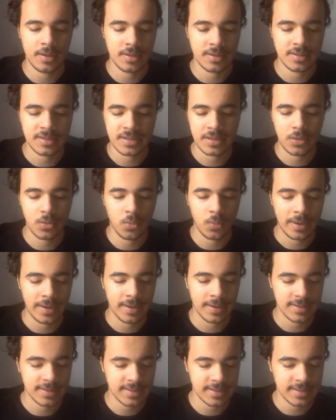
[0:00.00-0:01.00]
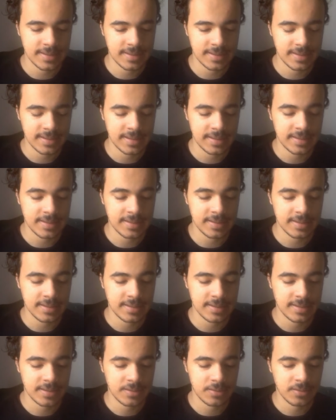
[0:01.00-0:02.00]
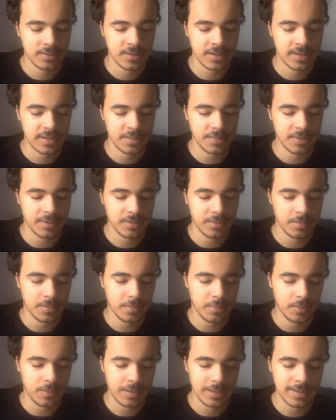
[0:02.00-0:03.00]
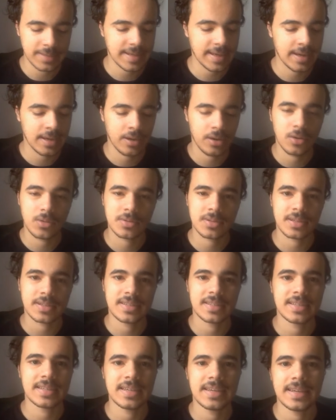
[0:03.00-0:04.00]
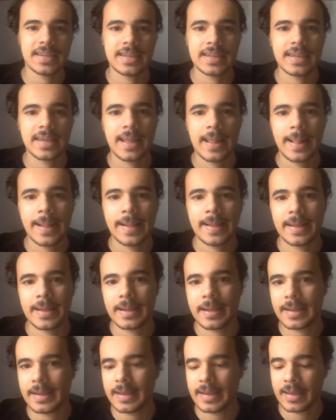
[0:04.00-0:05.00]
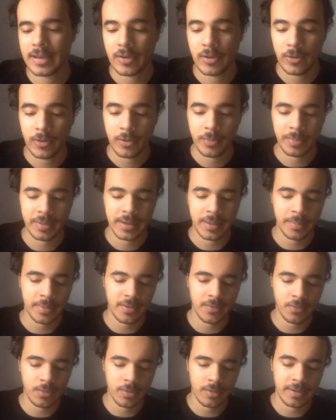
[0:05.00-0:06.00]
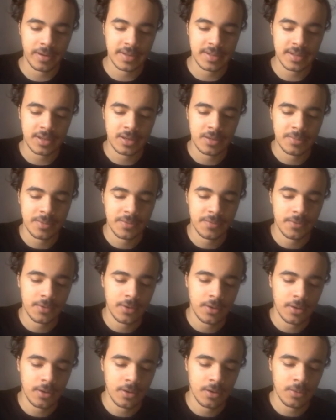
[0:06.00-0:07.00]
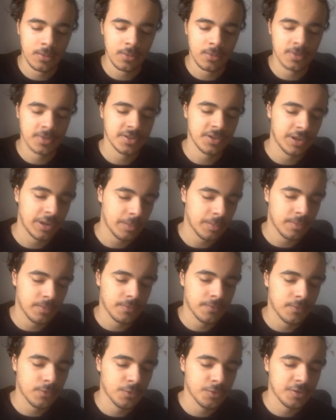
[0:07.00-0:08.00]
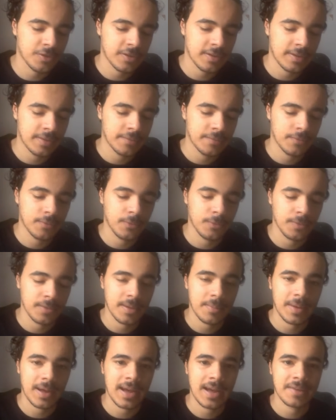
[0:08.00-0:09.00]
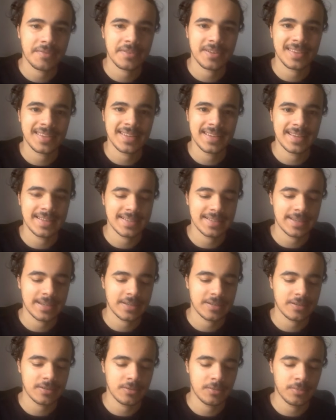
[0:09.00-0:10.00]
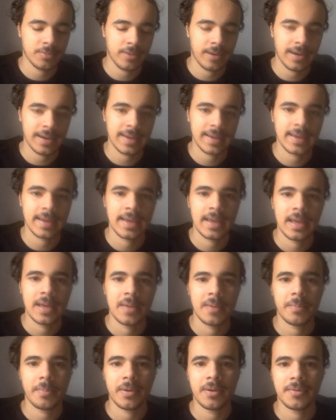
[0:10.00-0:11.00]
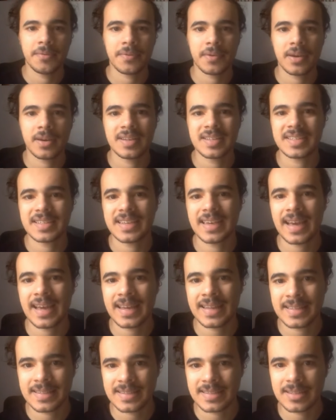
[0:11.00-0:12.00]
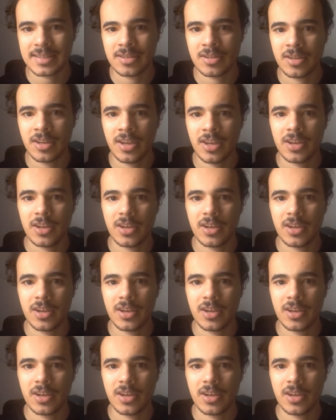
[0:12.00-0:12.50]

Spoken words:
still winless this season, still yet to pick up a point, 10 goals conceded, could be a bit of worrying times for Carla Ward-side. But fortunately for them, after the international break, both Kirsty Hansen,